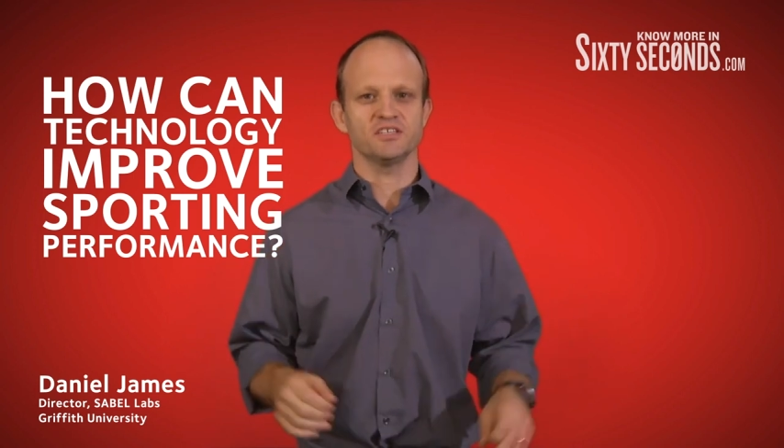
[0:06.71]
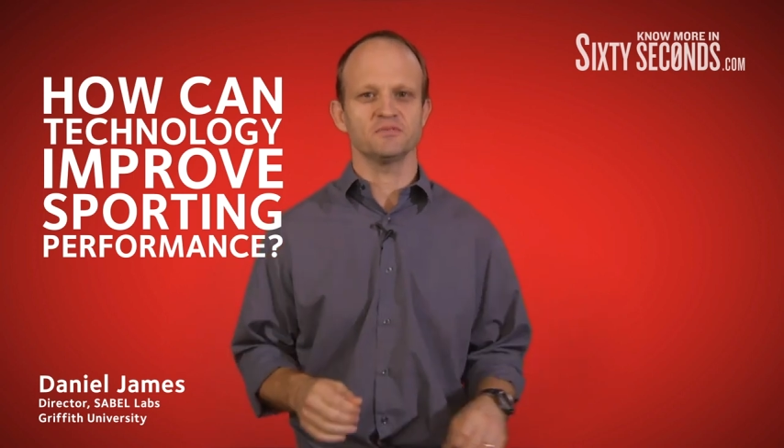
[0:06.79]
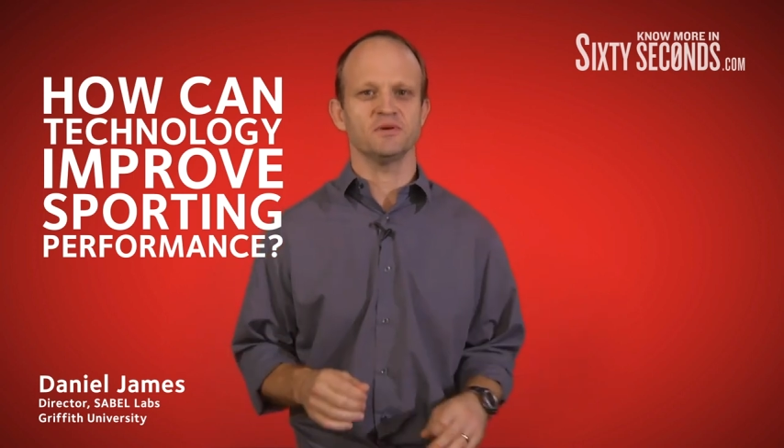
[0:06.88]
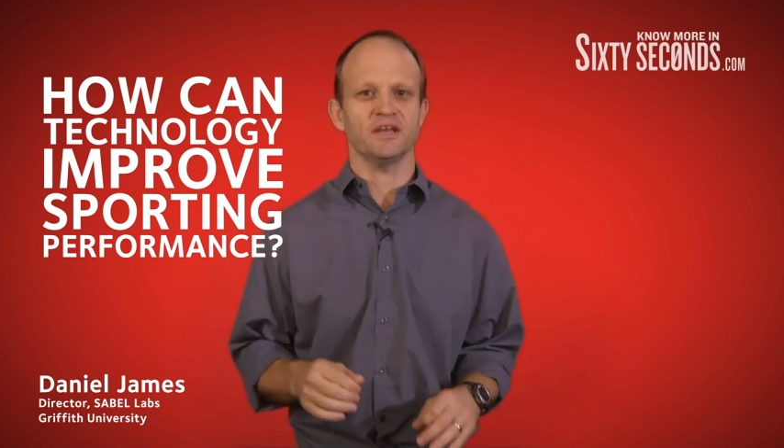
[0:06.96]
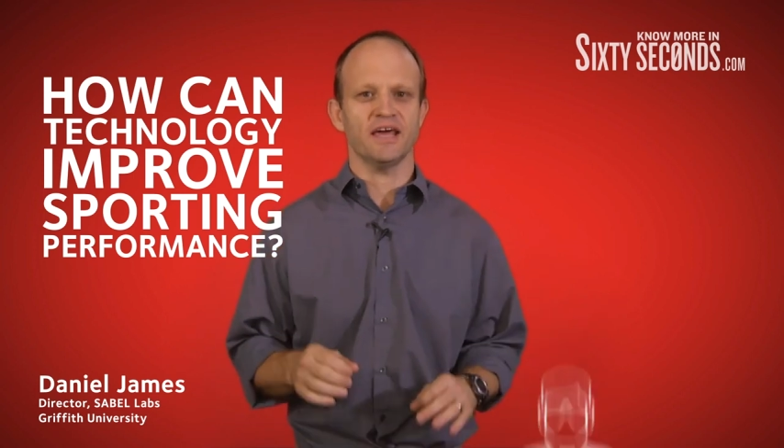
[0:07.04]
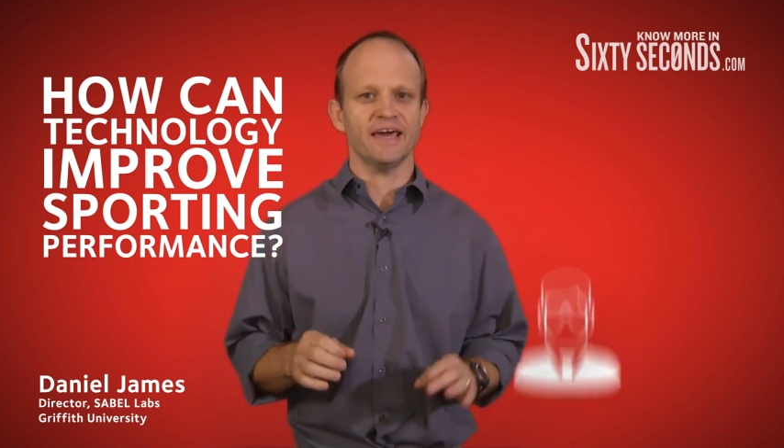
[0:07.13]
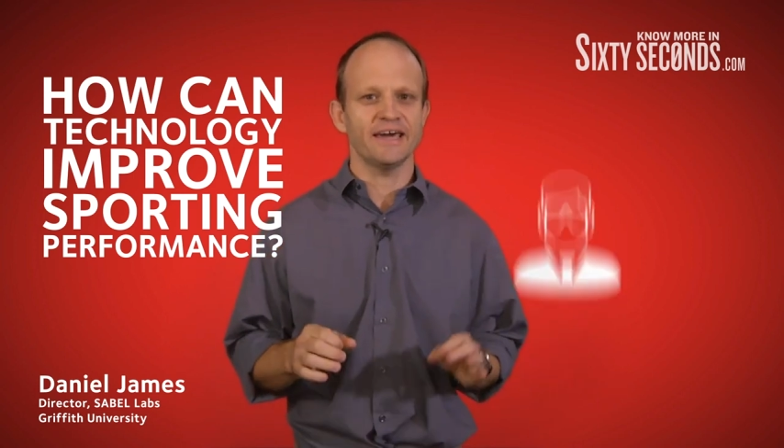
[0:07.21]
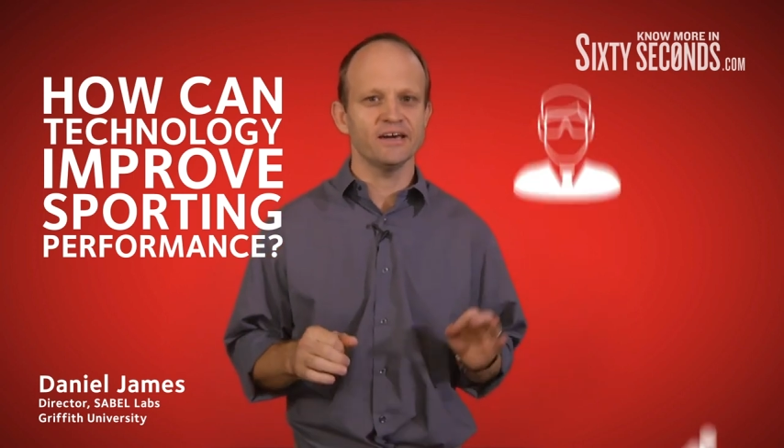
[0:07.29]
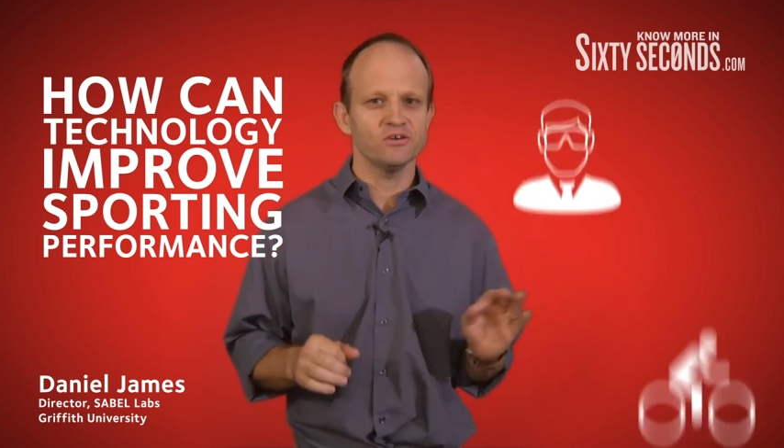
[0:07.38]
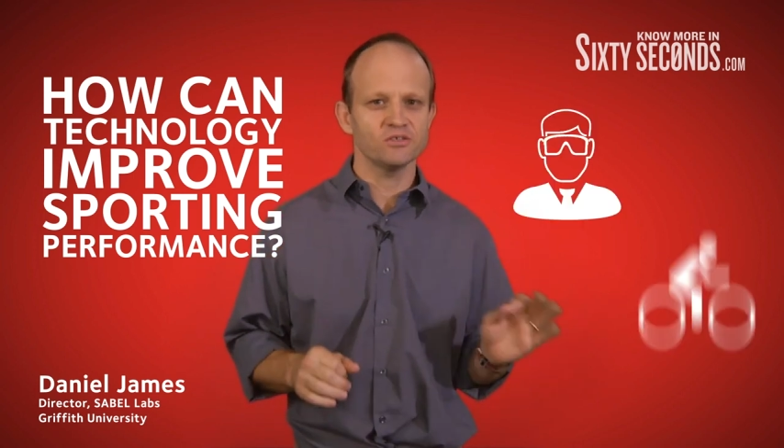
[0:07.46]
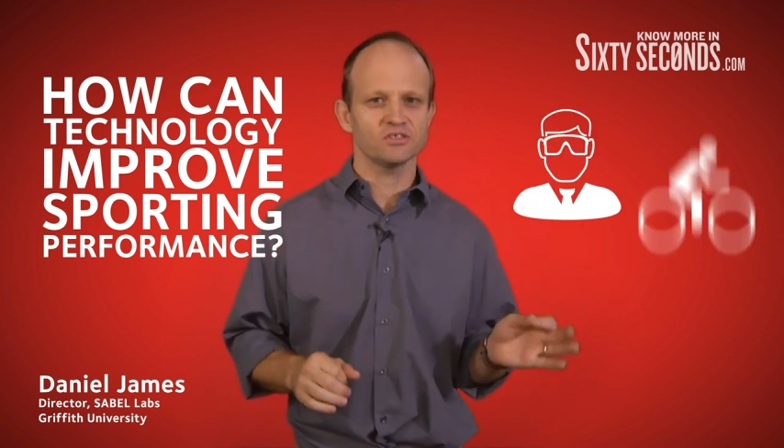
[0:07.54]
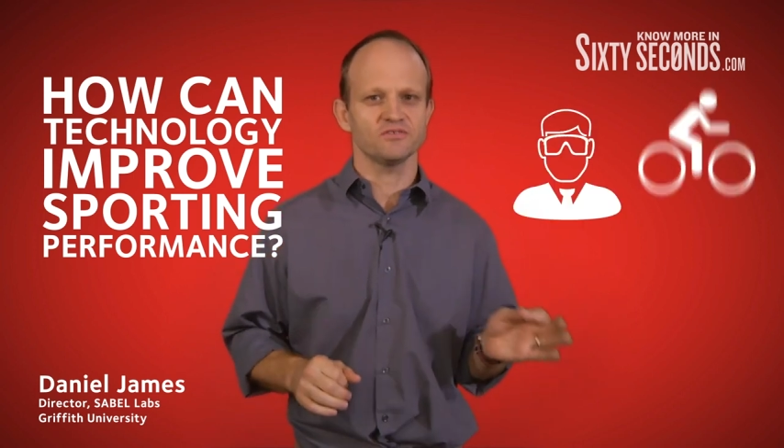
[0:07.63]
this meant
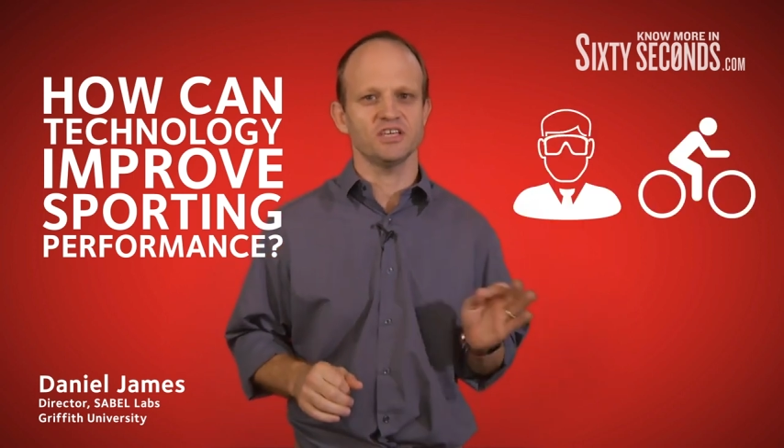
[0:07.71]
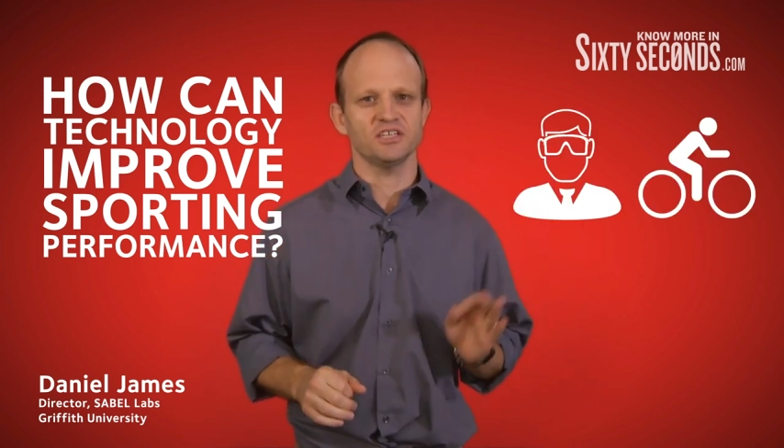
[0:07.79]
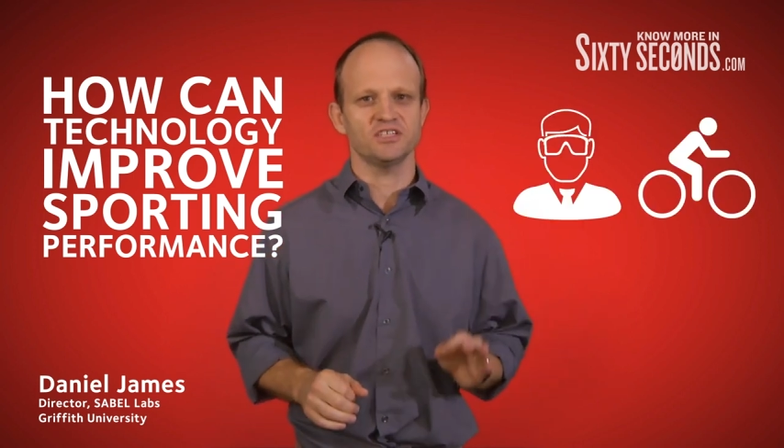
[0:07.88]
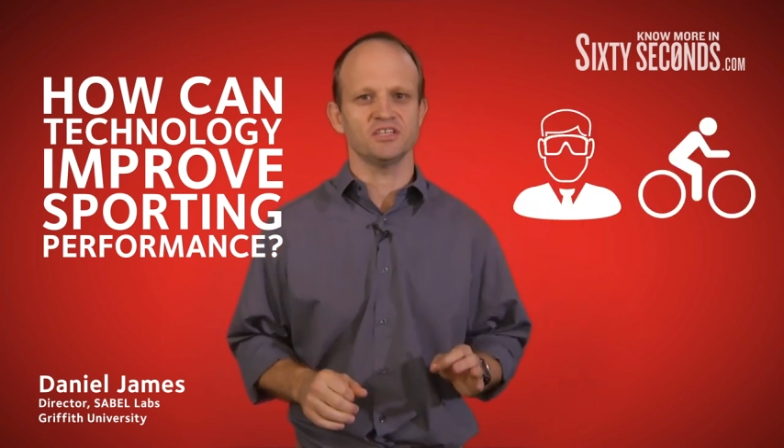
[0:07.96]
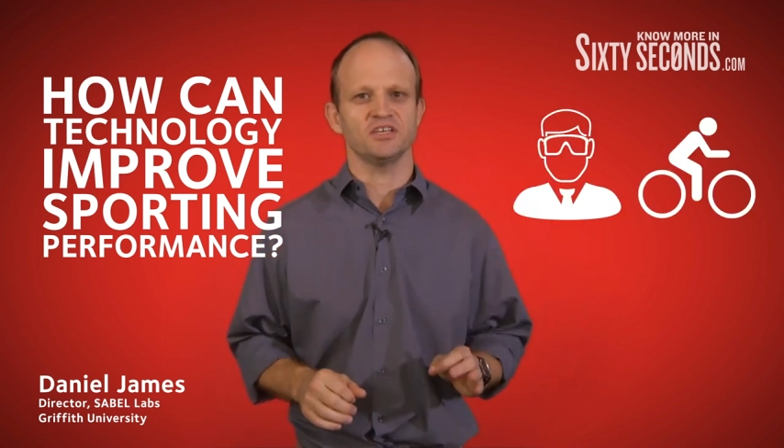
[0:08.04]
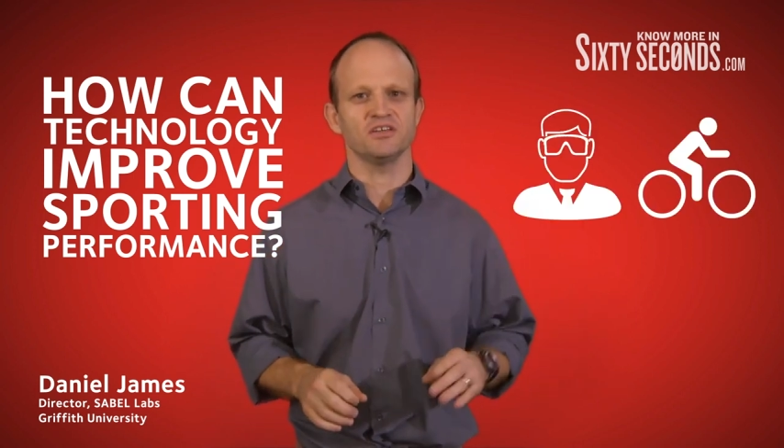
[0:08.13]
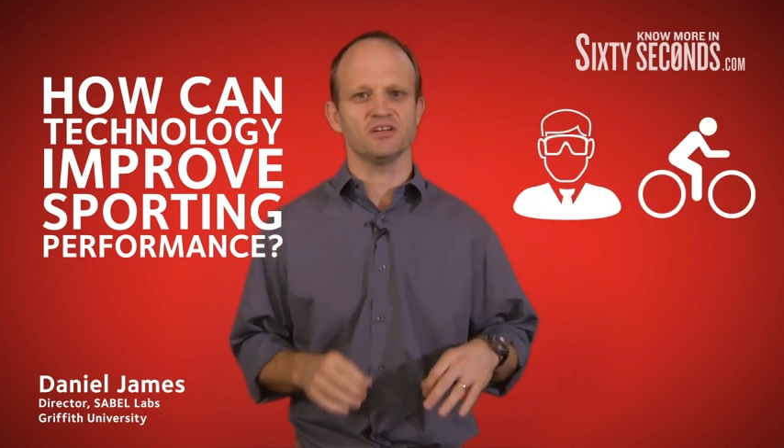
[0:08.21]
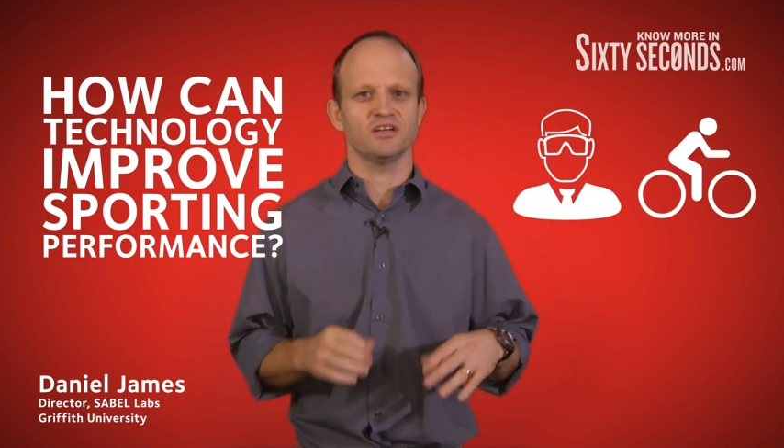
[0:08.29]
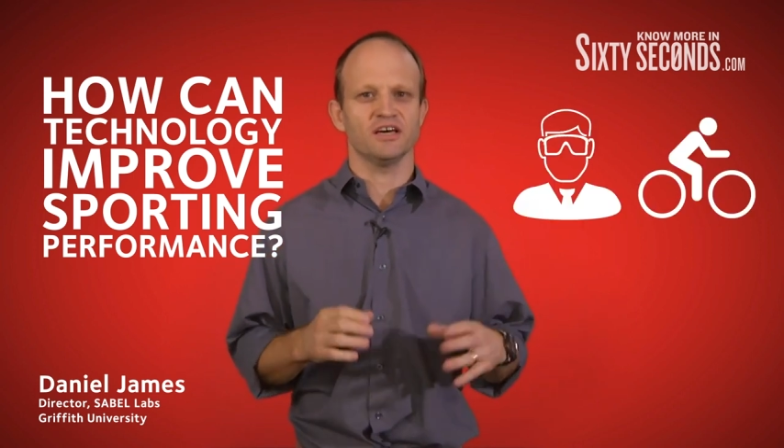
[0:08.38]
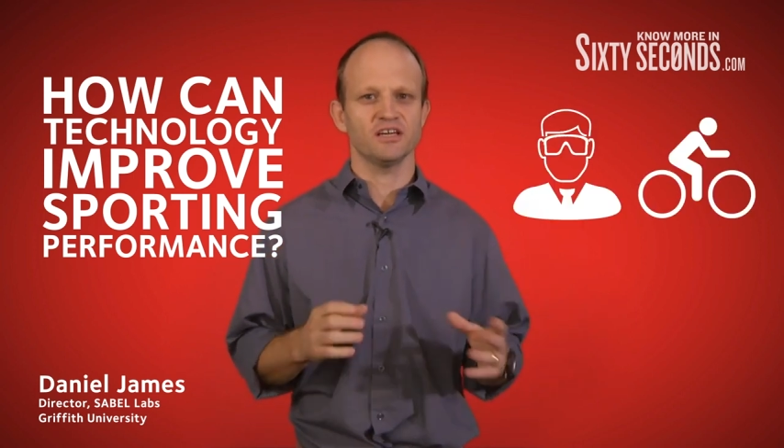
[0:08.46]
hours of testing in an